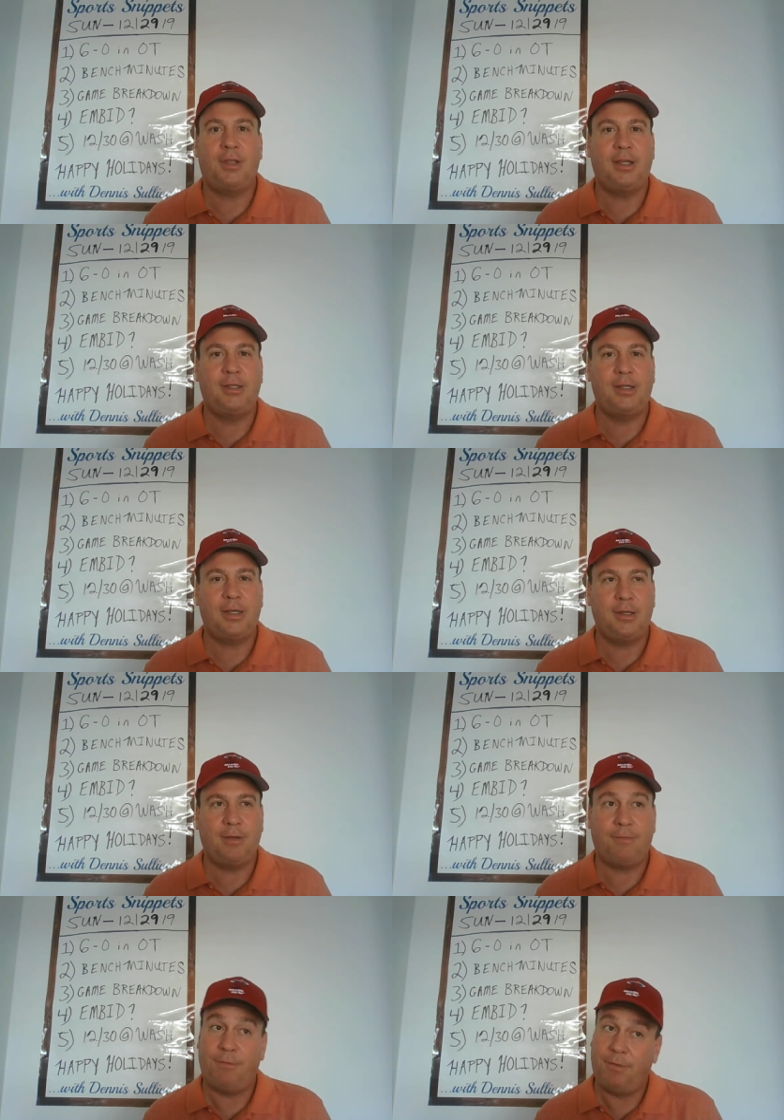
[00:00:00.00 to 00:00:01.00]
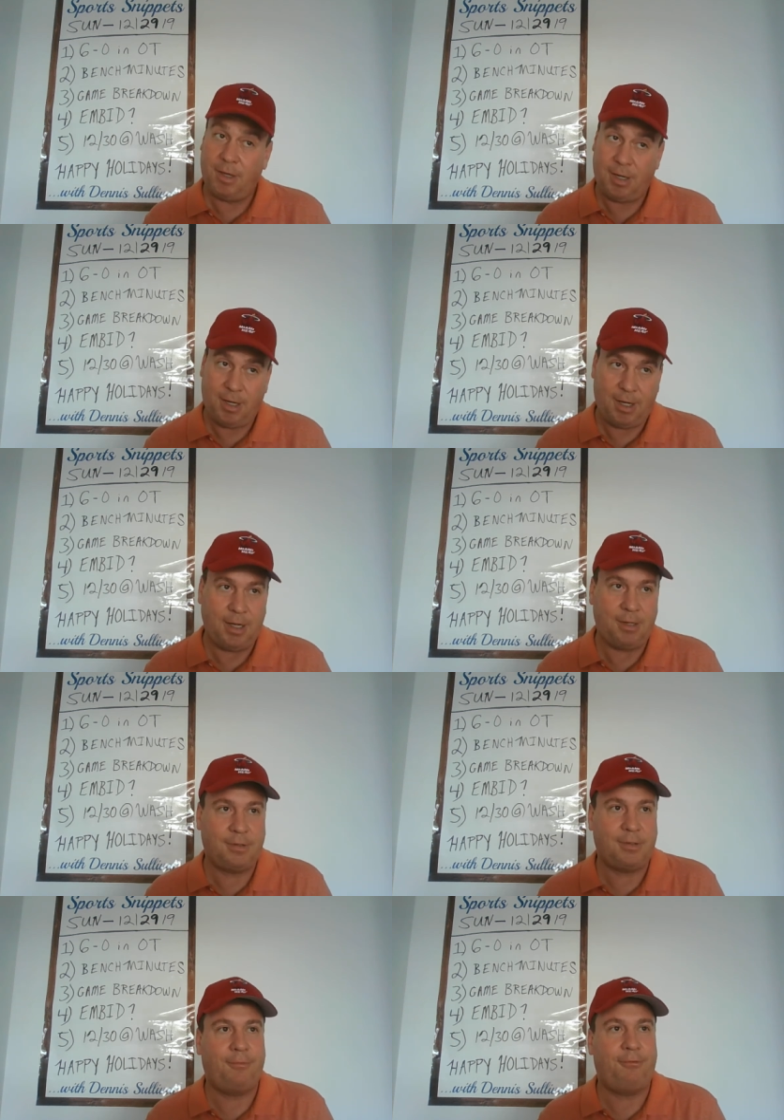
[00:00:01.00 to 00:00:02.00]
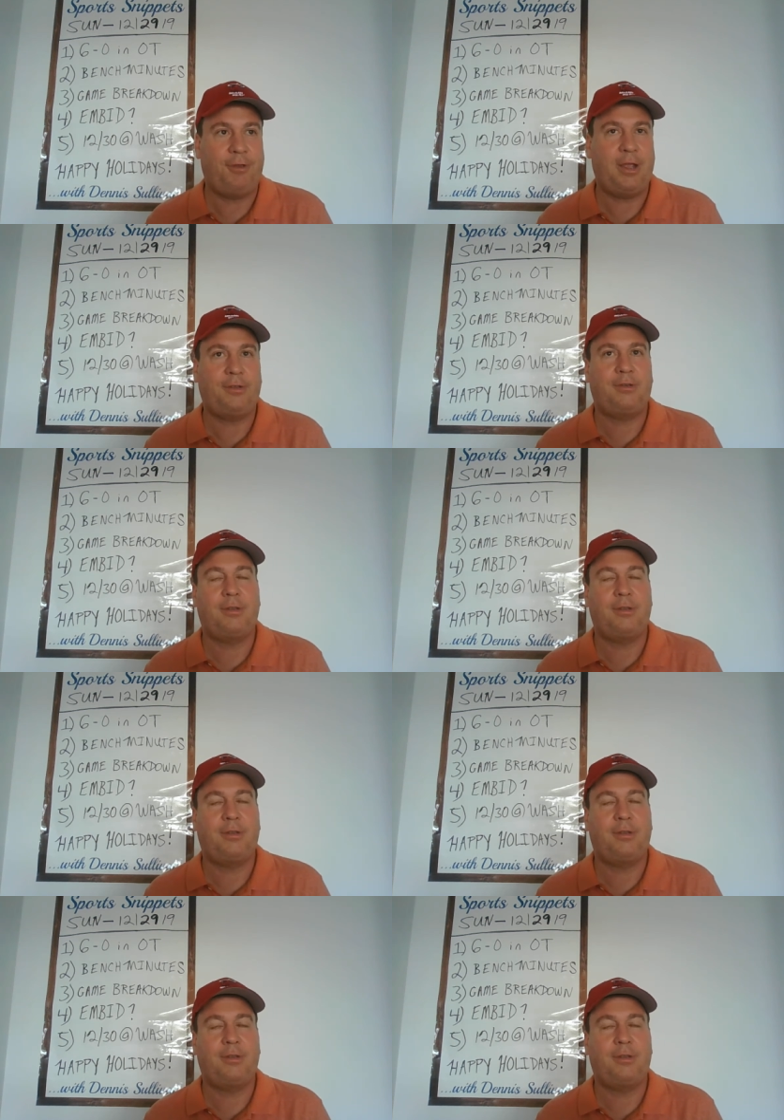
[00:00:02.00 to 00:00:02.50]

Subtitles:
they did give the Heat some fits.